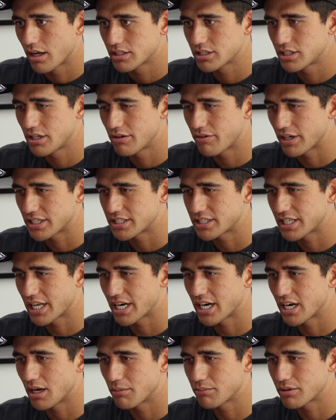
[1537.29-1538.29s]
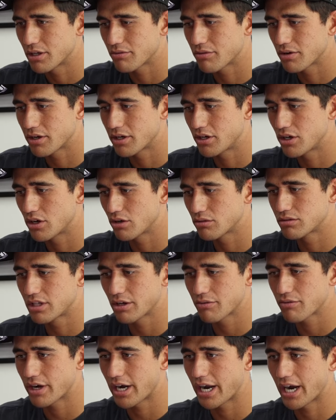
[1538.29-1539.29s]
See if I set it up different. You know,
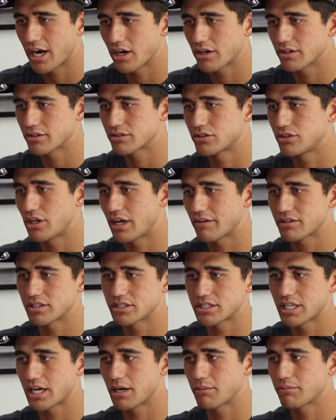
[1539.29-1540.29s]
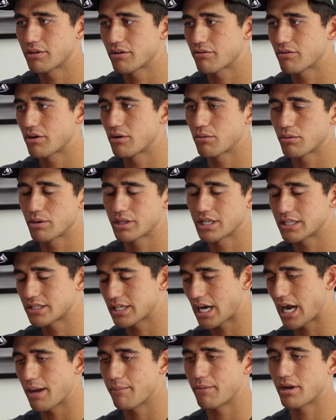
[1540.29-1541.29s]
different airs, you have to set up different with the
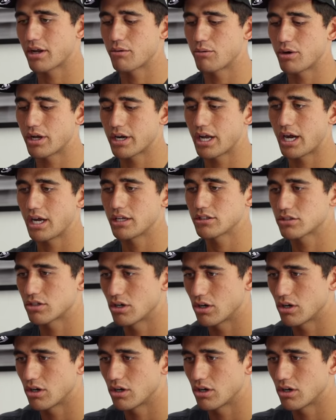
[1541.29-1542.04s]
timing and whatnot.